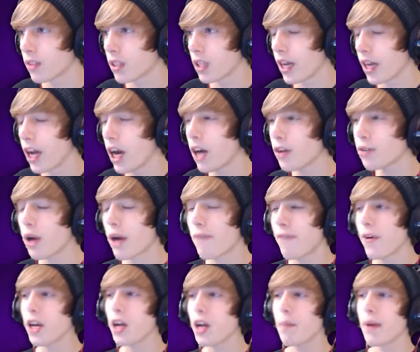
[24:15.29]
And I also, I
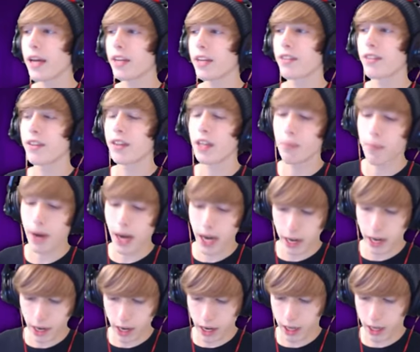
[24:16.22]
found out my, in
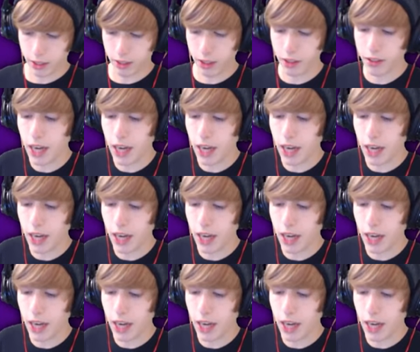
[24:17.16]
my uh, Sun